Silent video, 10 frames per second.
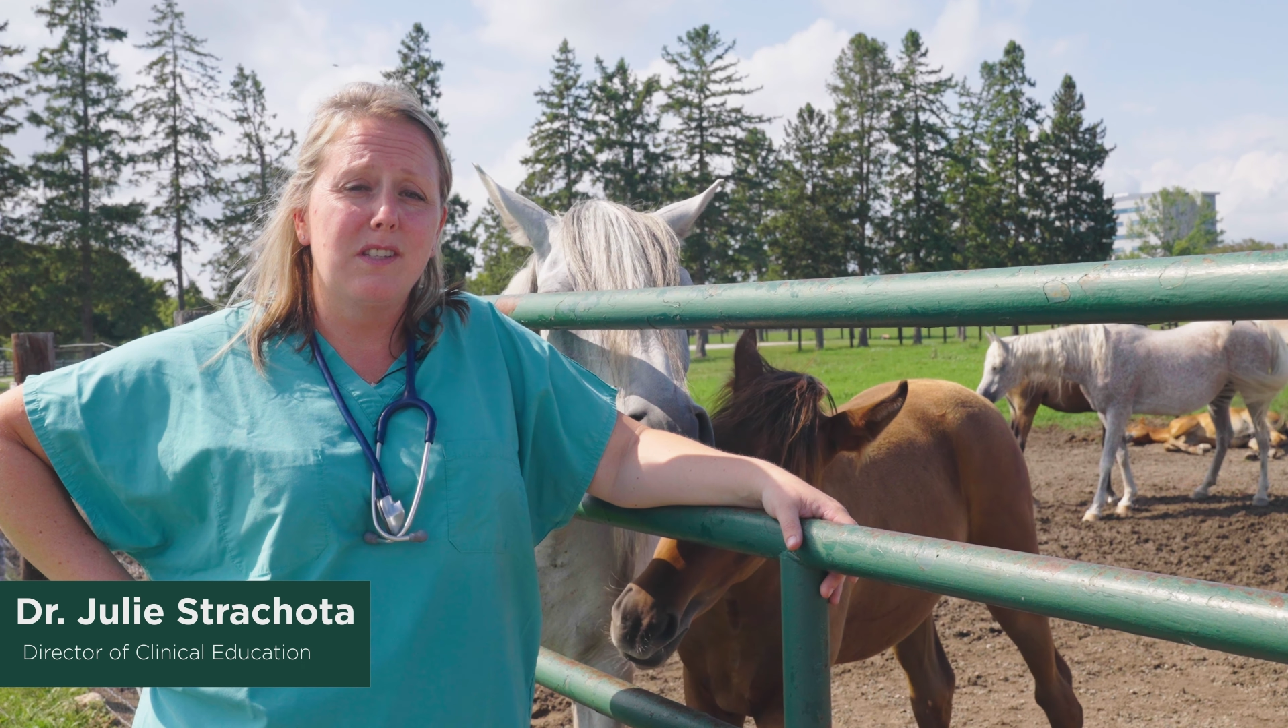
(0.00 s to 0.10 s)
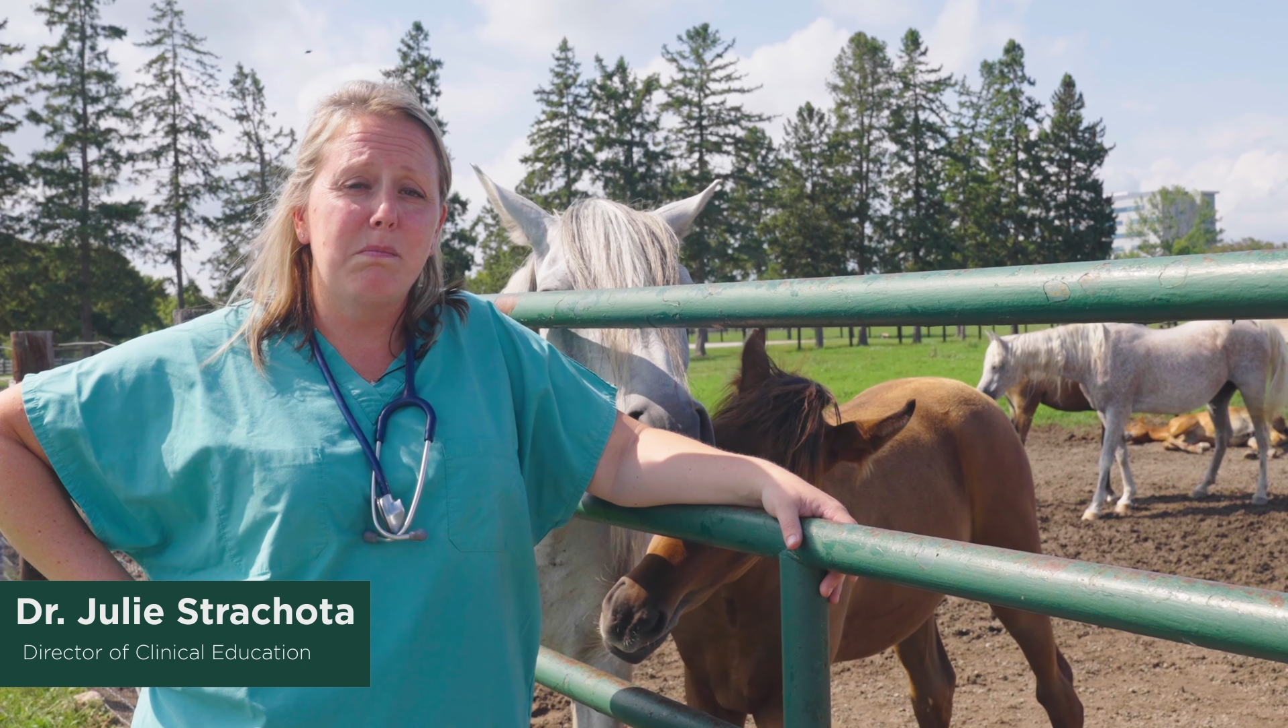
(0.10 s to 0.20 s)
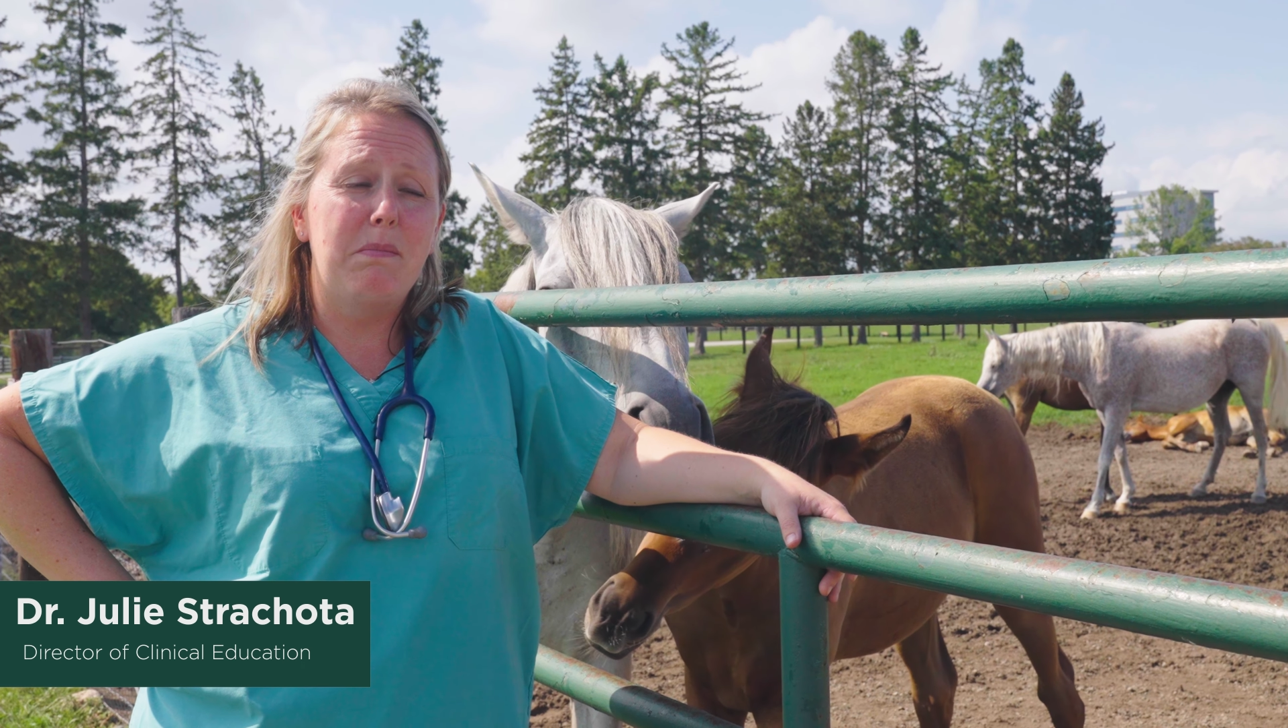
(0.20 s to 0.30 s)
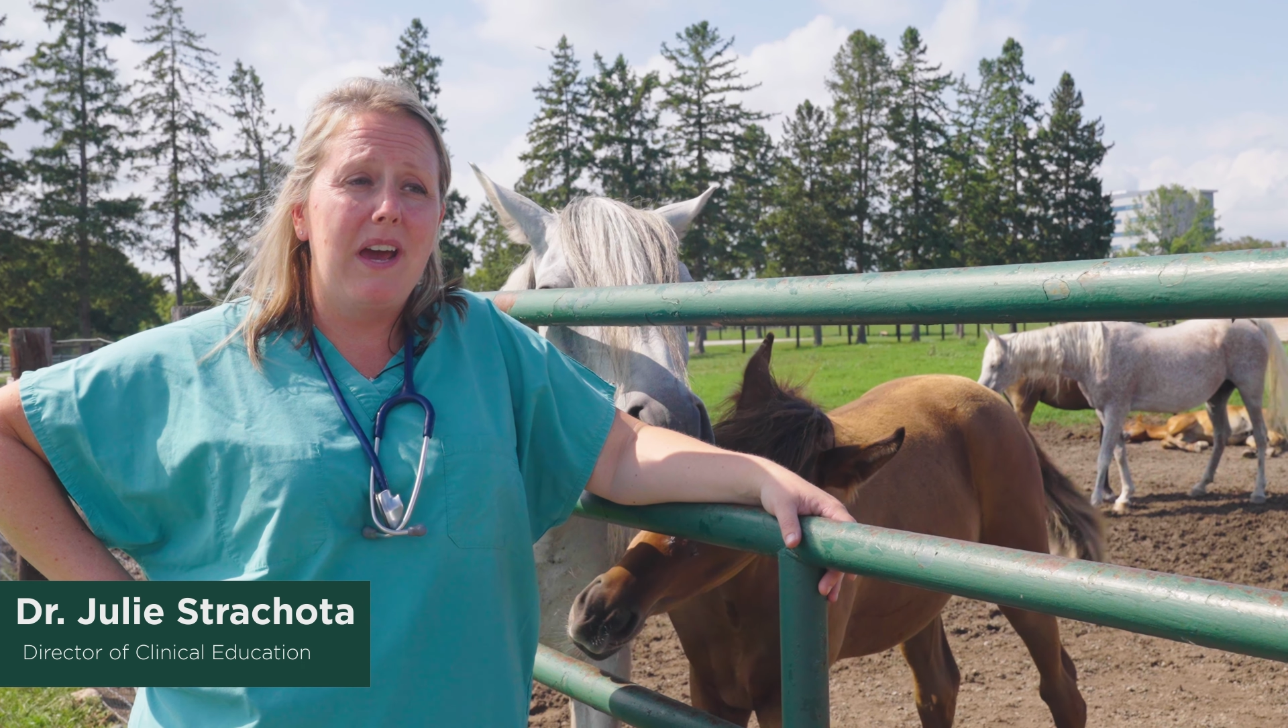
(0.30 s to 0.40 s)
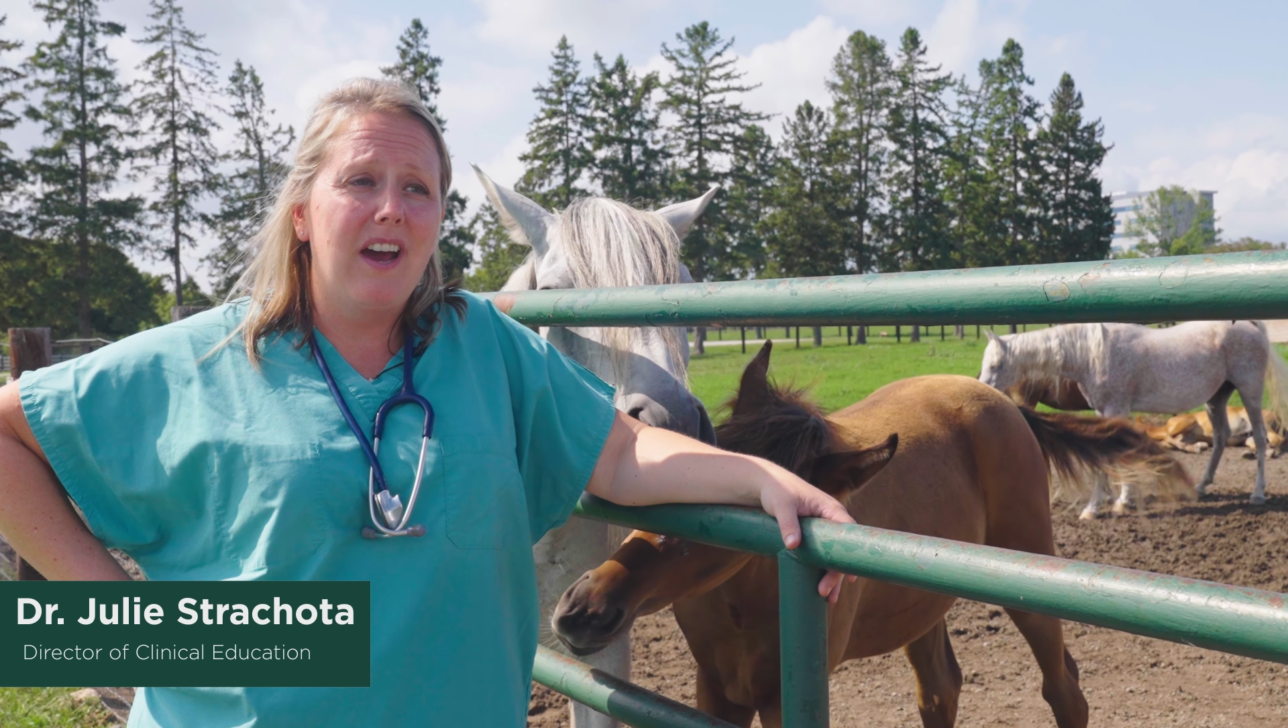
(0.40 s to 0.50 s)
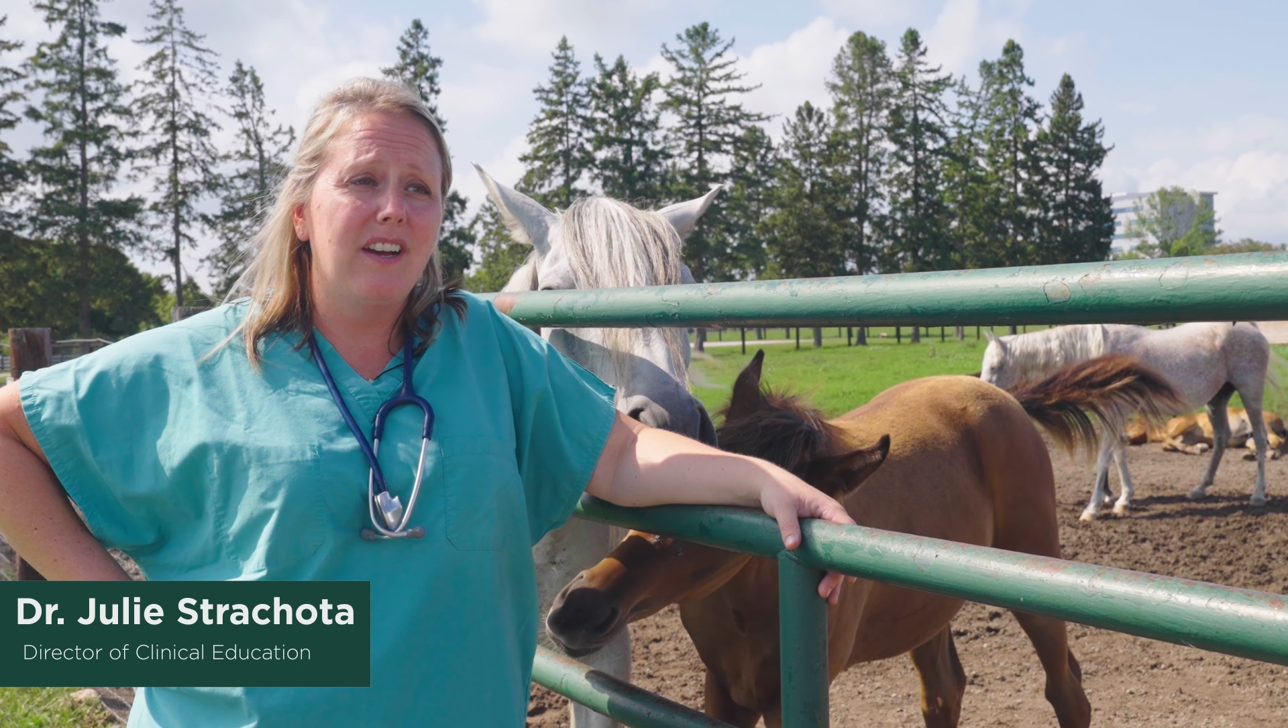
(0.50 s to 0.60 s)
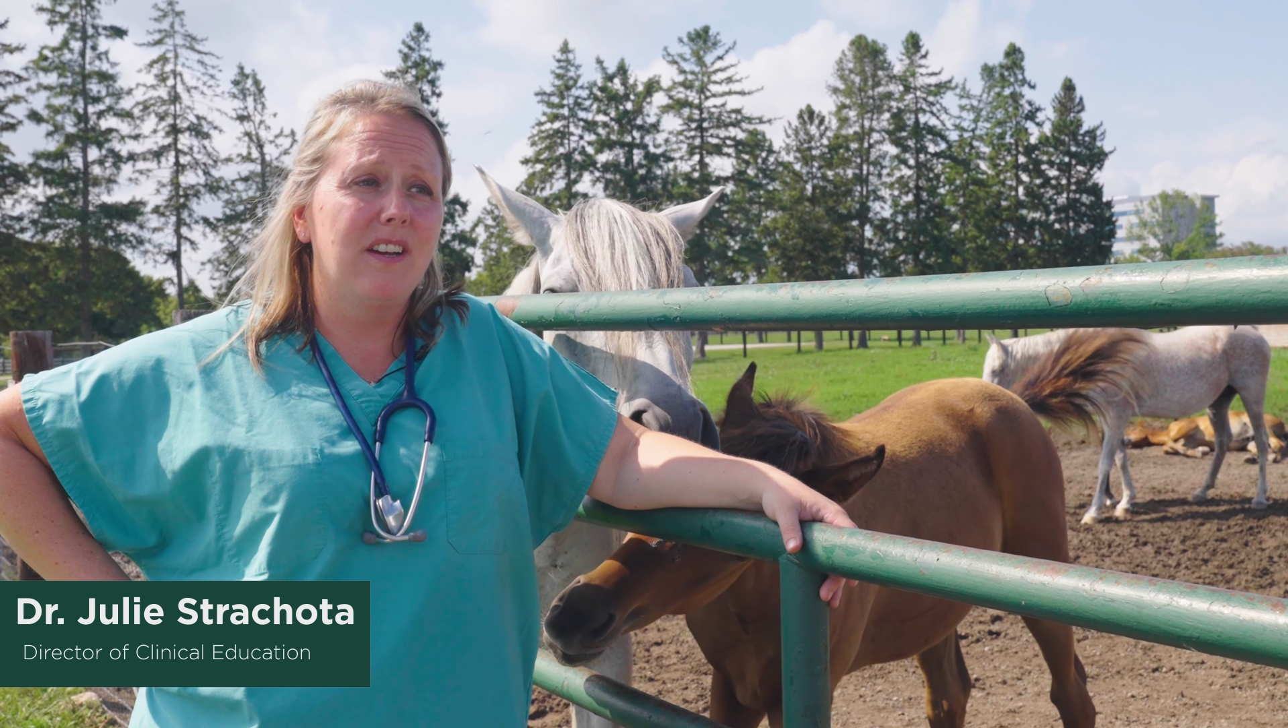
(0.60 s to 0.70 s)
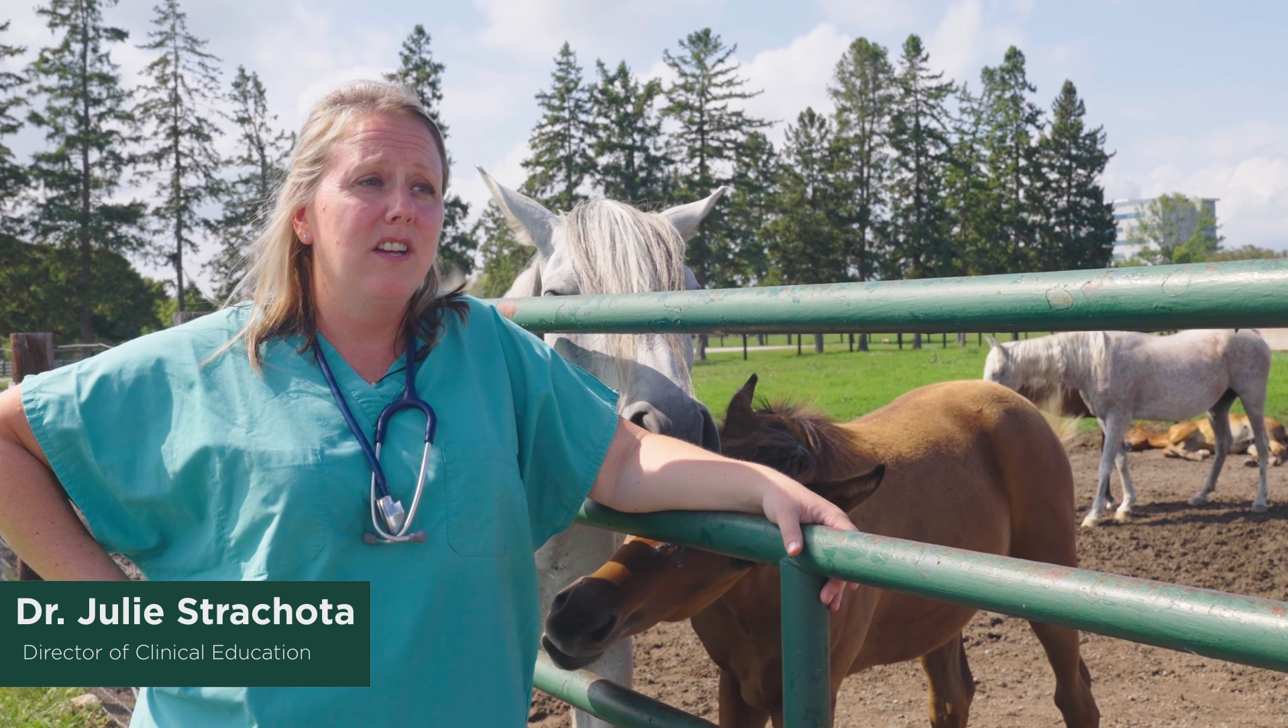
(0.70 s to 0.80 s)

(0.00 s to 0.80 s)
back